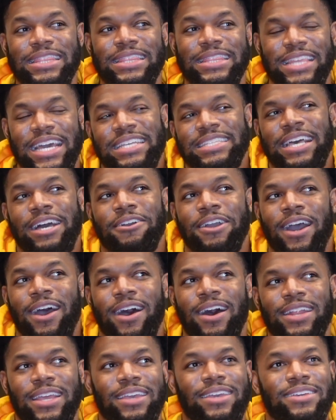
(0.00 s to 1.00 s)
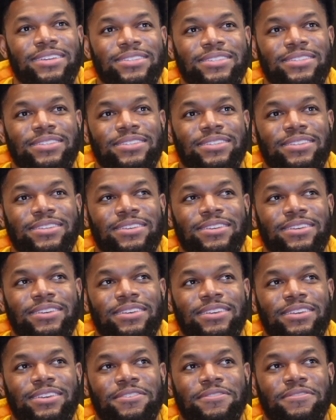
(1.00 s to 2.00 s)
that's how God is.
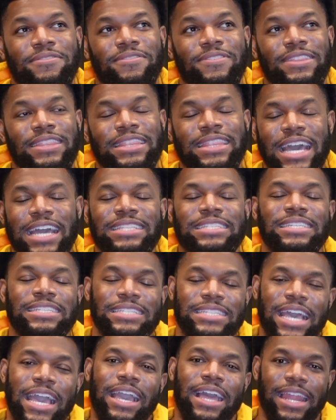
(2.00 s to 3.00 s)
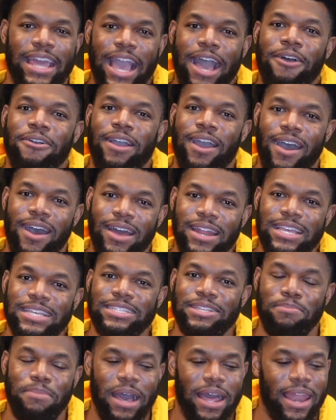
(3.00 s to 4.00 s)
That's exactly how God
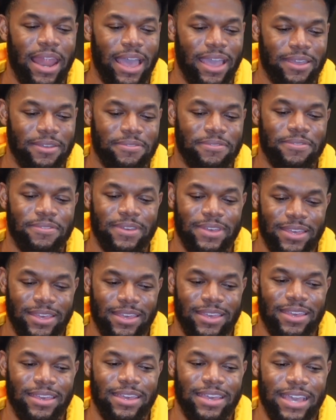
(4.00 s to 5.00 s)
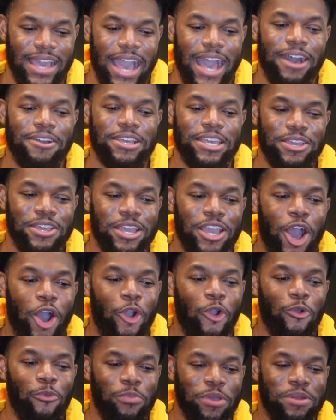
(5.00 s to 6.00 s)
is in my life. How he
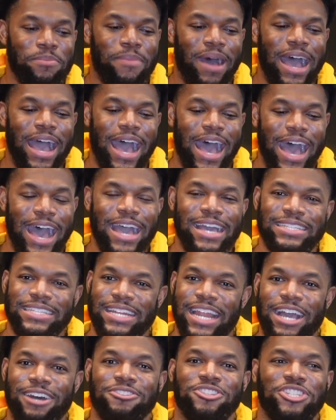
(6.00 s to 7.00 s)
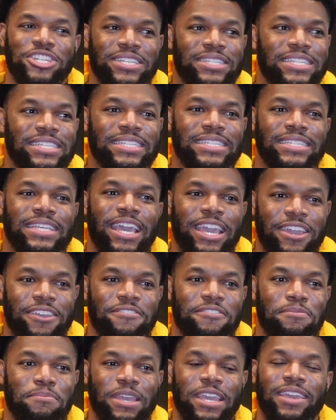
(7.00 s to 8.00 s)
opened my eyes and how Jesus
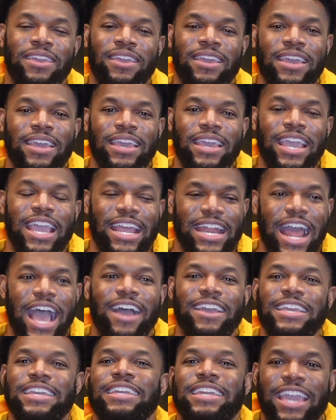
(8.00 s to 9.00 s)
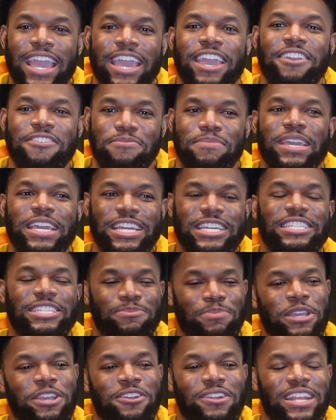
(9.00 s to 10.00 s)
saved me and how he gave me his
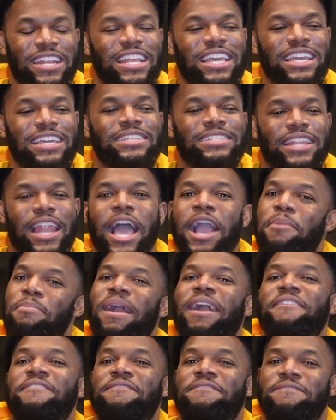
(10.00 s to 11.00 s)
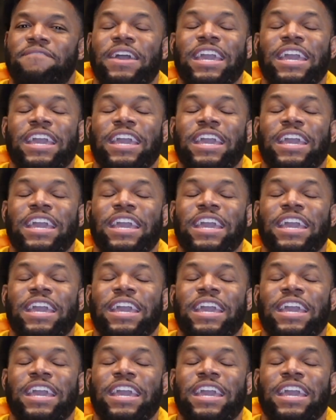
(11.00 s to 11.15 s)
spirit, and he is like not